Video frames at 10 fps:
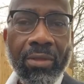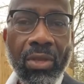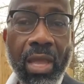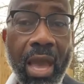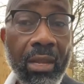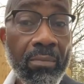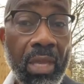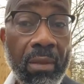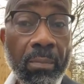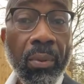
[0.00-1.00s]
You got to
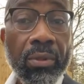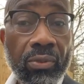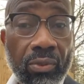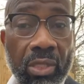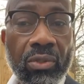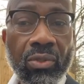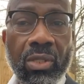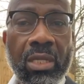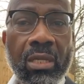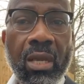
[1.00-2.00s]
be
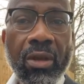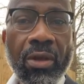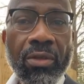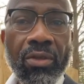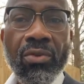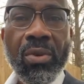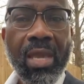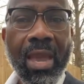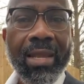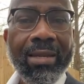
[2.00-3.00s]
persistent. You
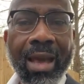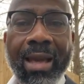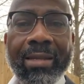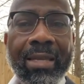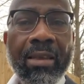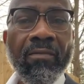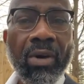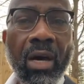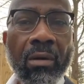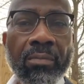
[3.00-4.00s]
cannot give
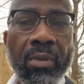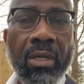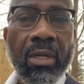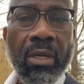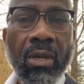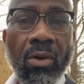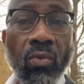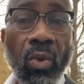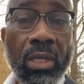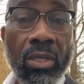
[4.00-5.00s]
up
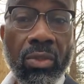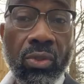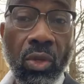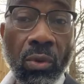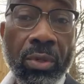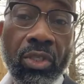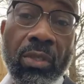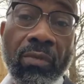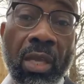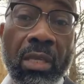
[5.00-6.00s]
when
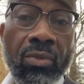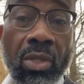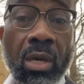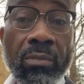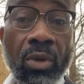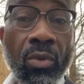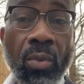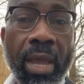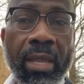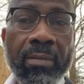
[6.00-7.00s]
discouraging things come your
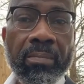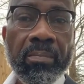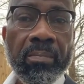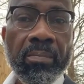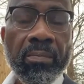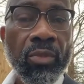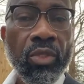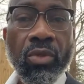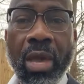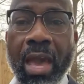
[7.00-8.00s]
way.
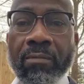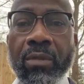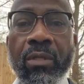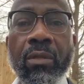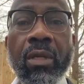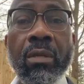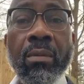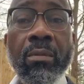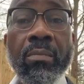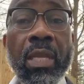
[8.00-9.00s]
You have to
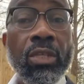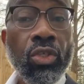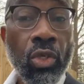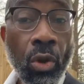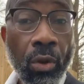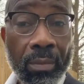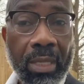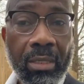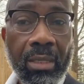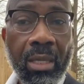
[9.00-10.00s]
be
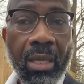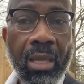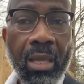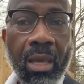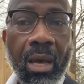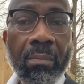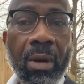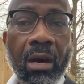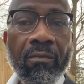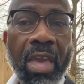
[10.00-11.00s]
determined
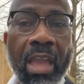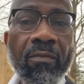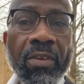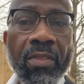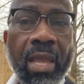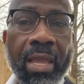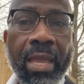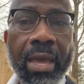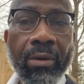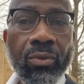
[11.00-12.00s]
above
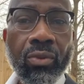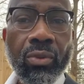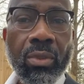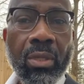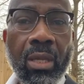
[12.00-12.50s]
everything else.